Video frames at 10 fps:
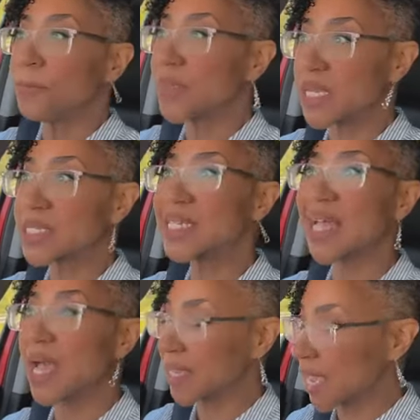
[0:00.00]
This
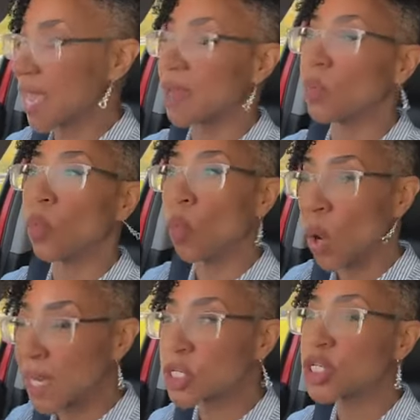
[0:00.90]
is, again,
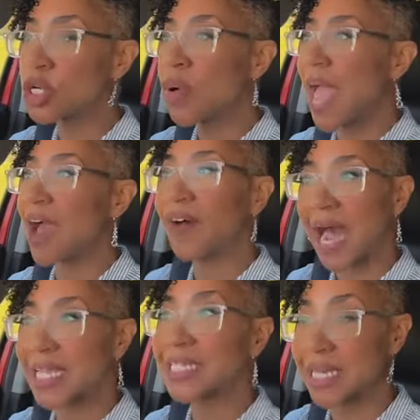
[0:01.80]
once you have
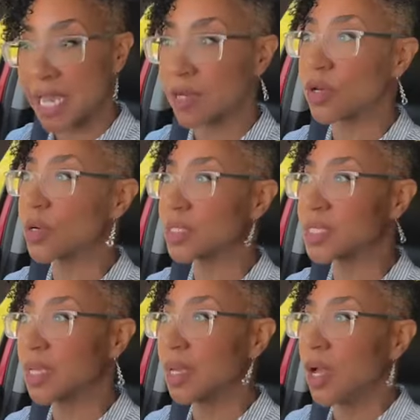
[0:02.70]
high
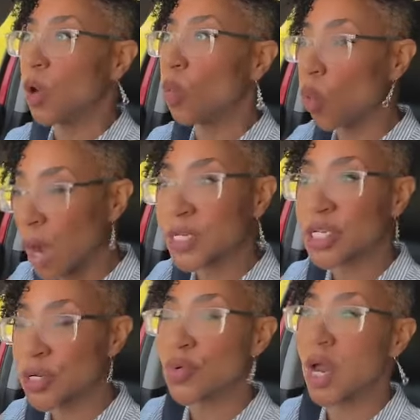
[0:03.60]
standards,
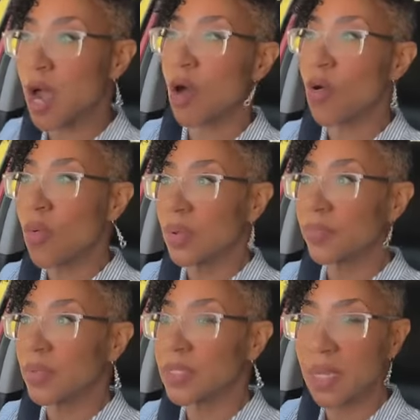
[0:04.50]
once you know
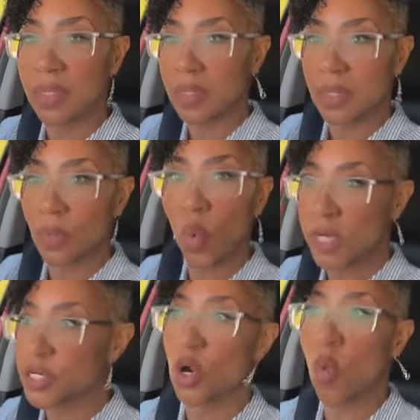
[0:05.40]

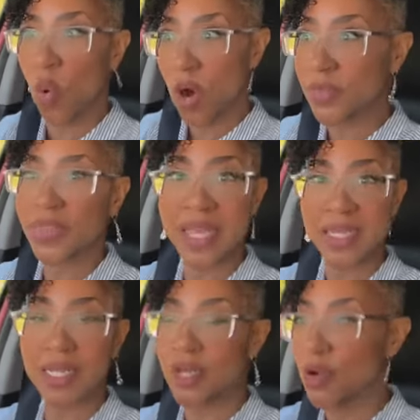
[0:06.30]
what your worth
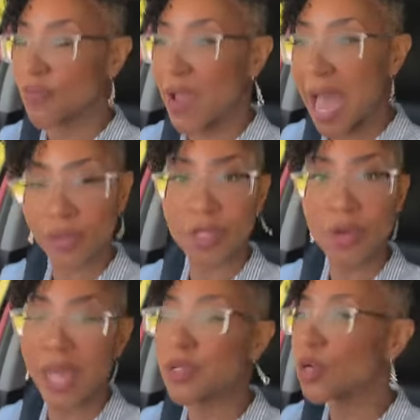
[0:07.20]
is and your
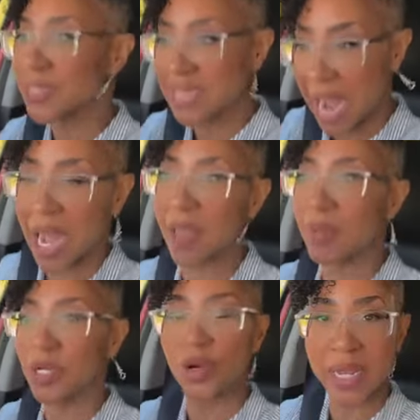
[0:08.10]
value and your time
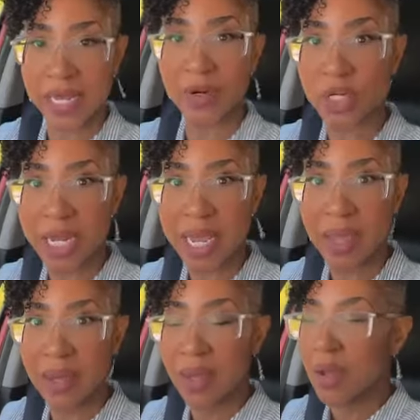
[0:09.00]
and your
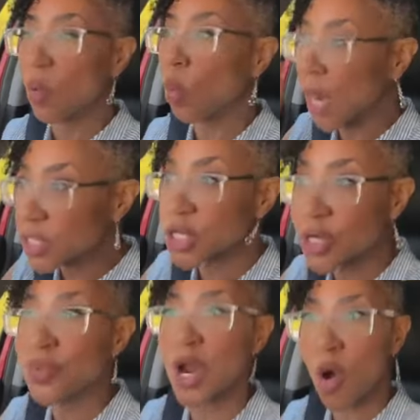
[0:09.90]
energy, once
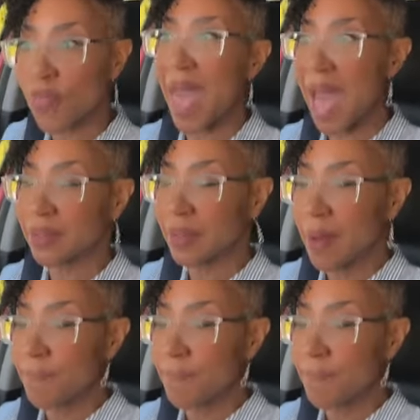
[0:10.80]
you know that,